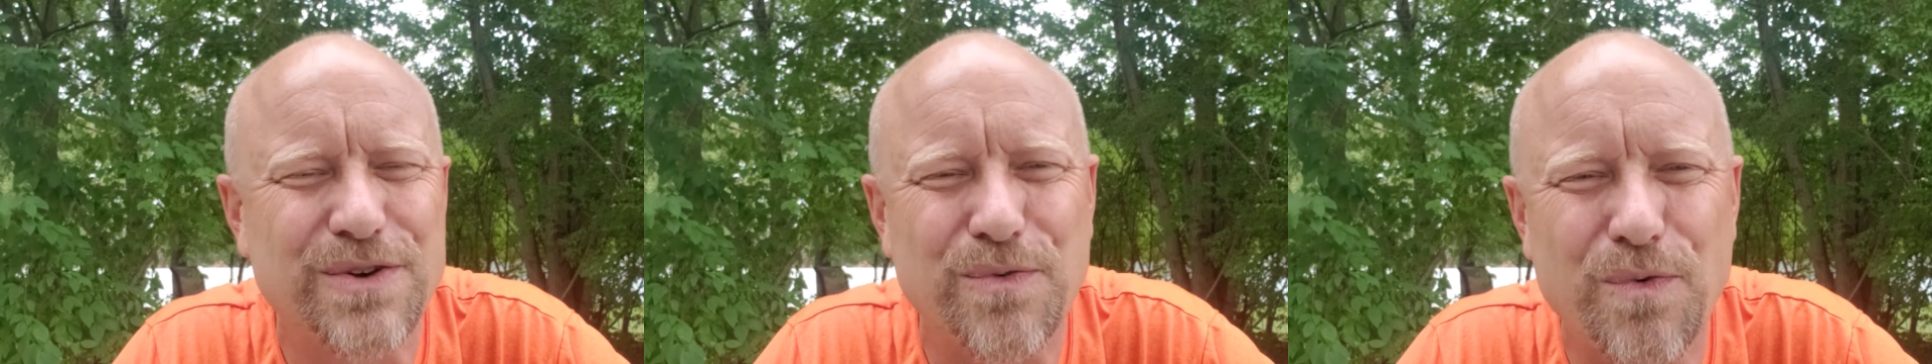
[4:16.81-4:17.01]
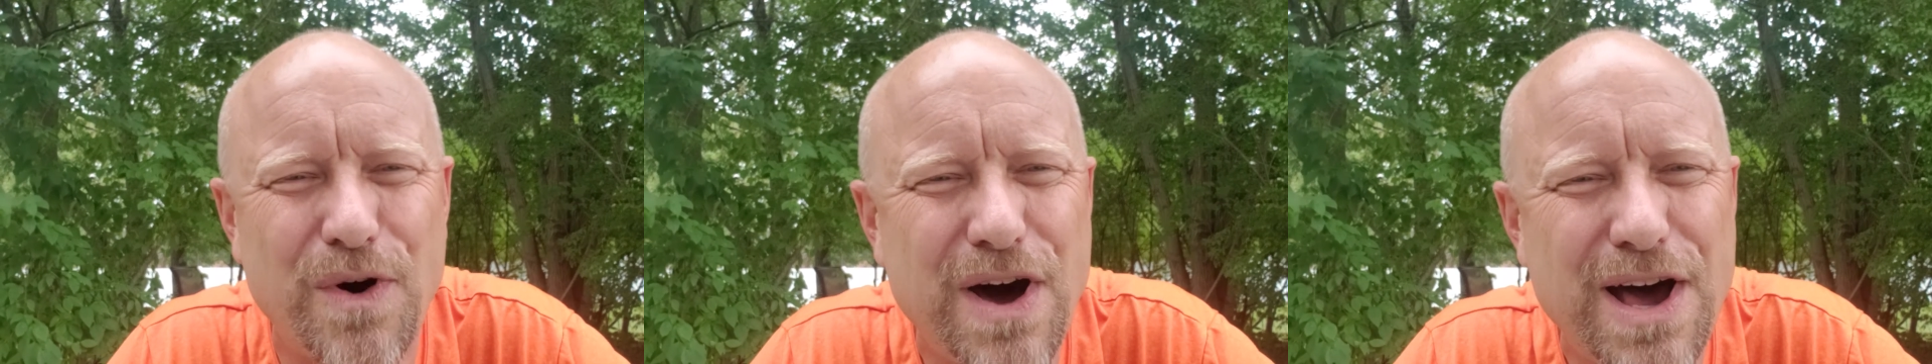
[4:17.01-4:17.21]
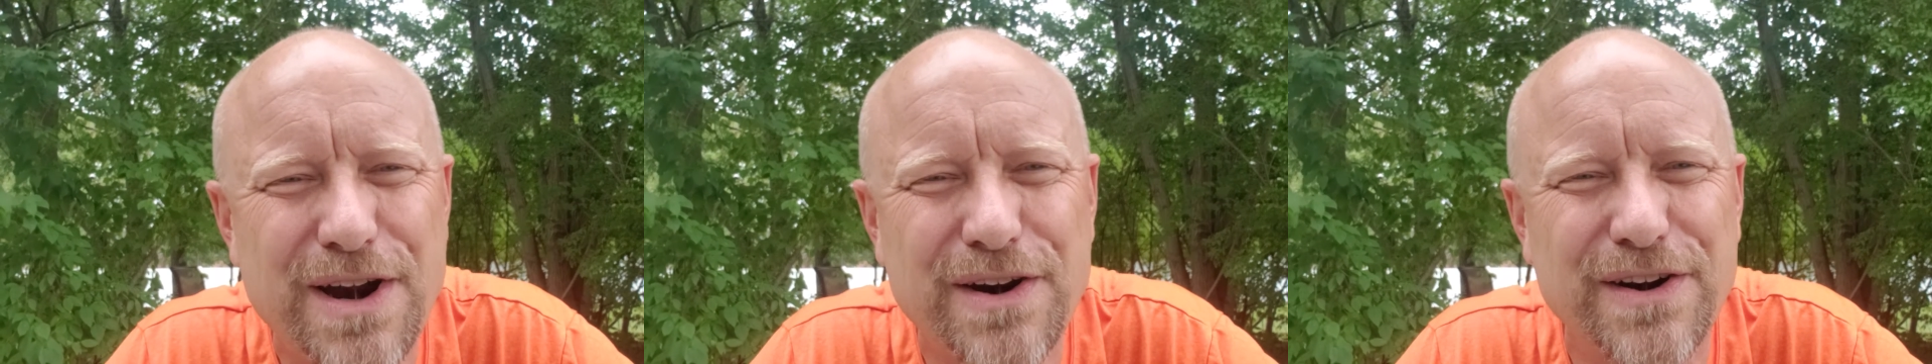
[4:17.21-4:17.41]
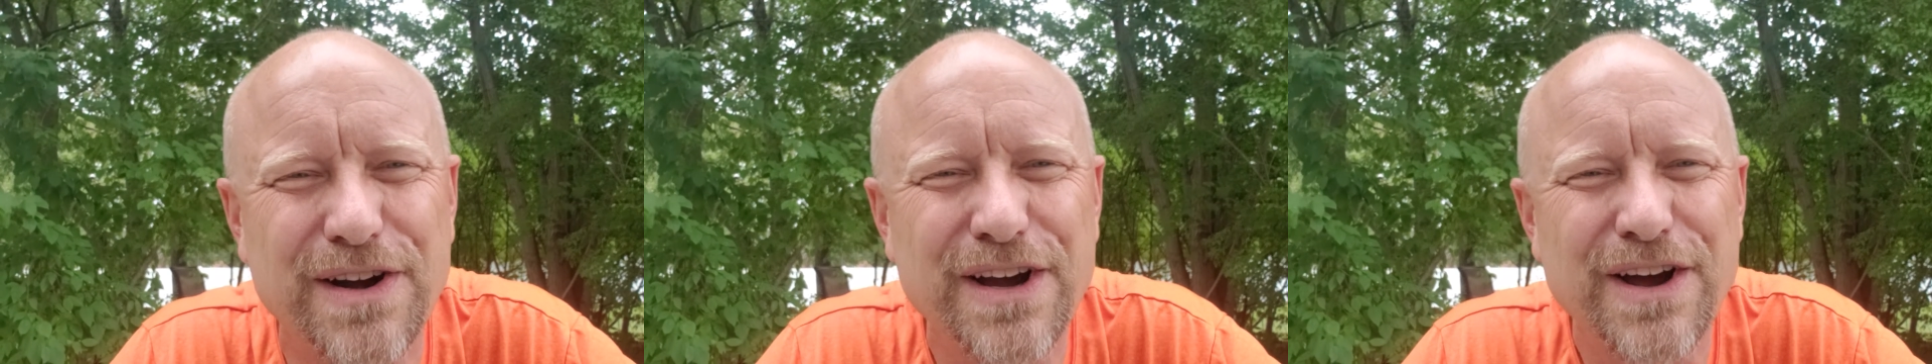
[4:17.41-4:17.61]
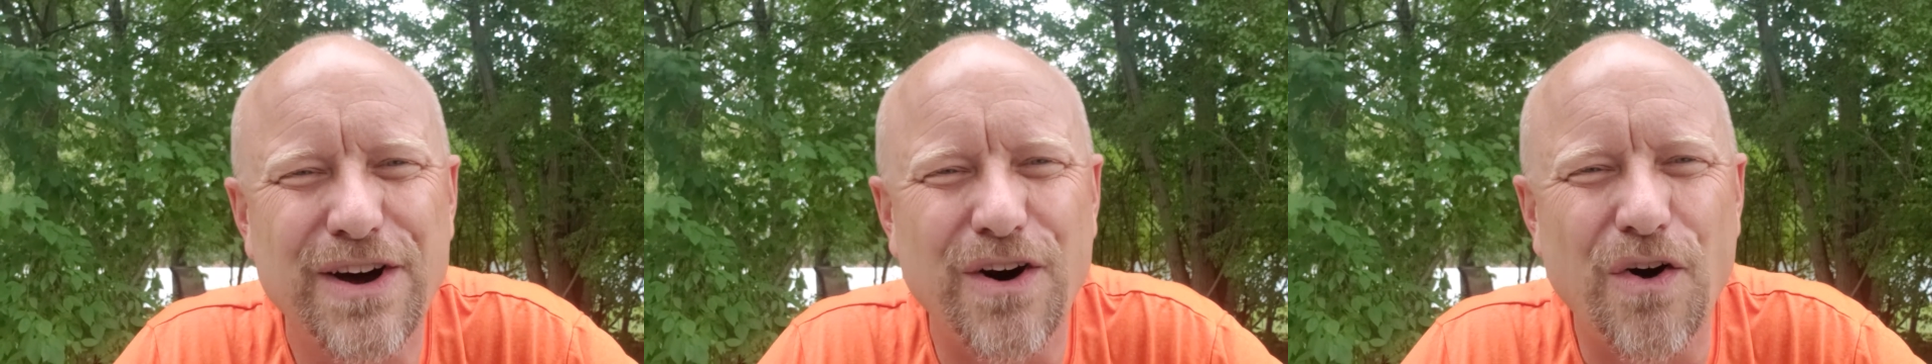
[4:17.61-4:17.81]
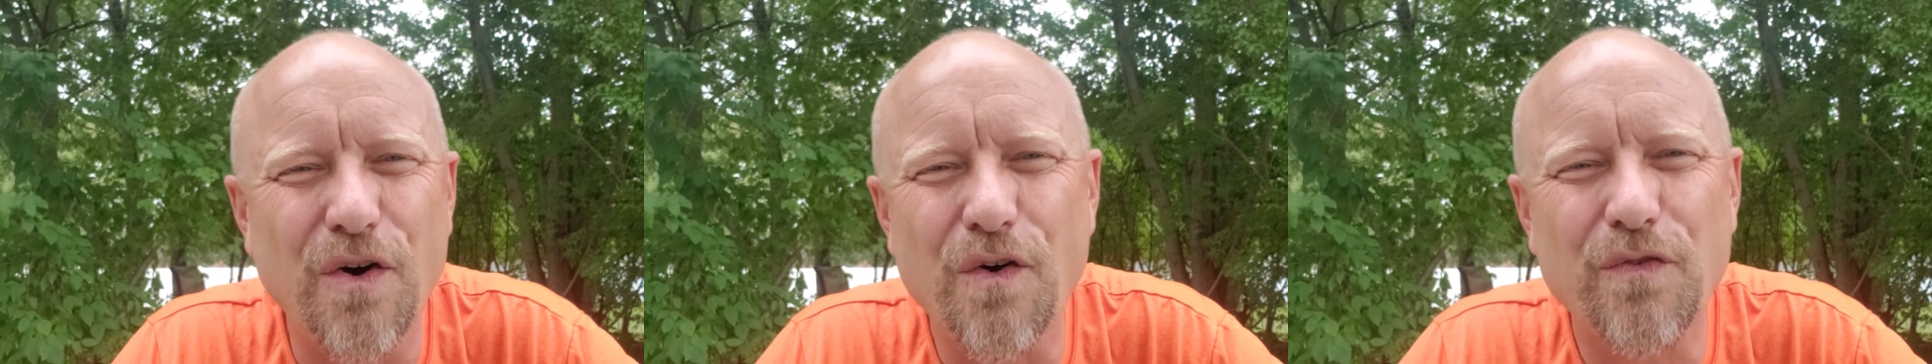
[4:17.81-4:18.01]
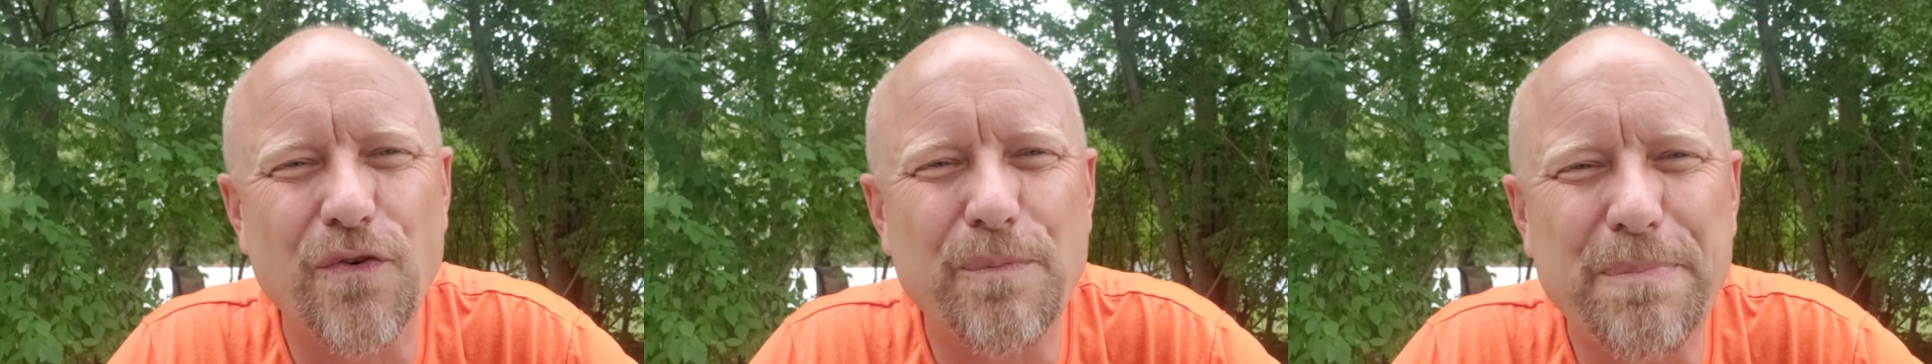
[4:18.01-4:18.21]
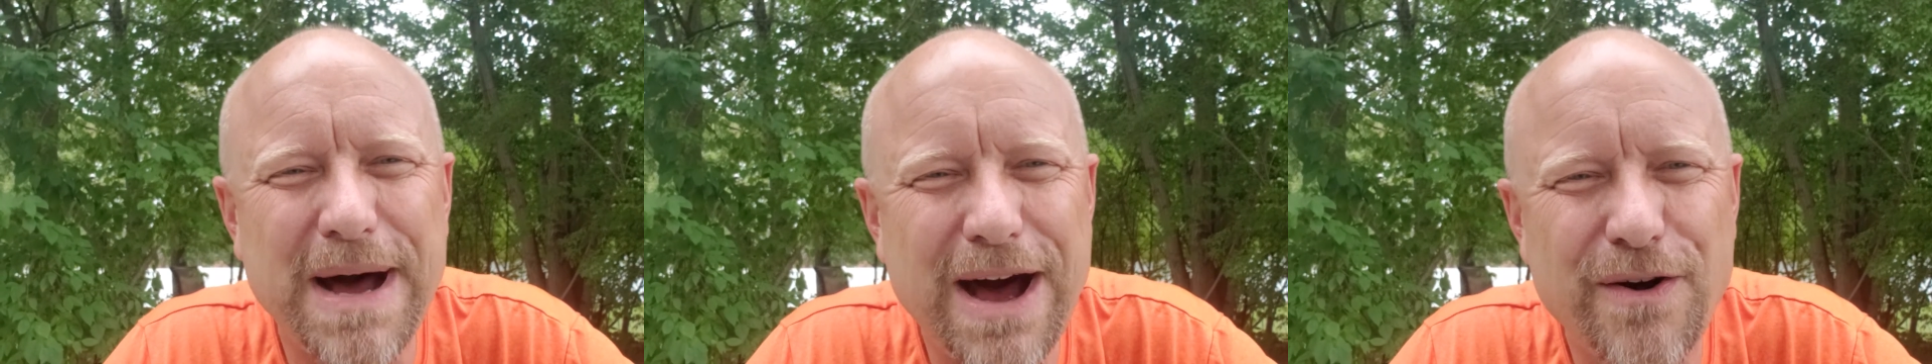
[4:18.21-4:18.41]
The water
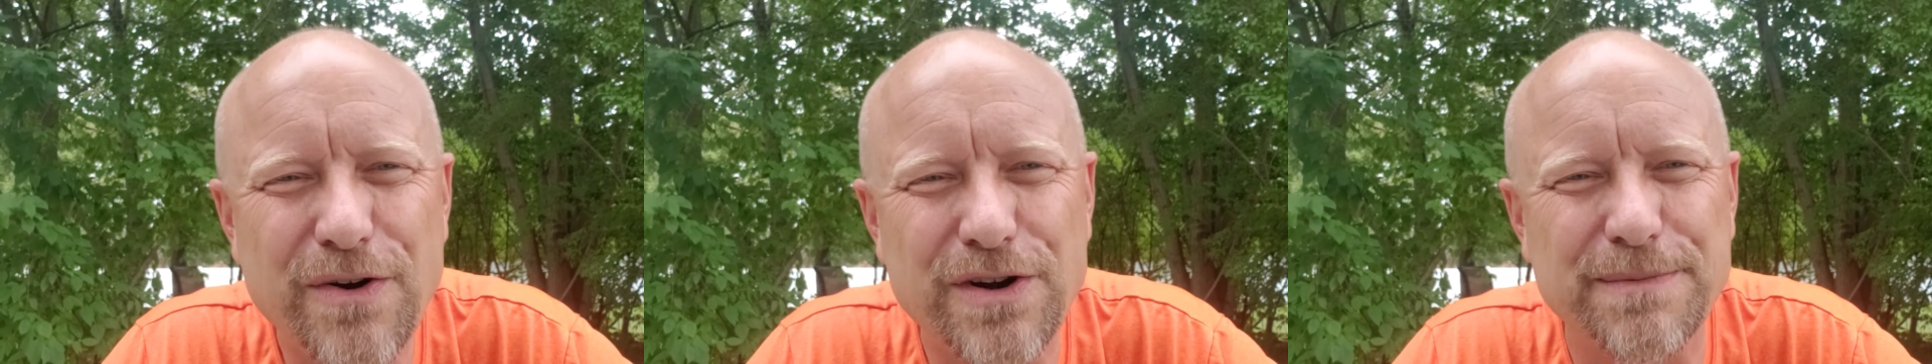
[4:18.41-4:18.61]
overpowered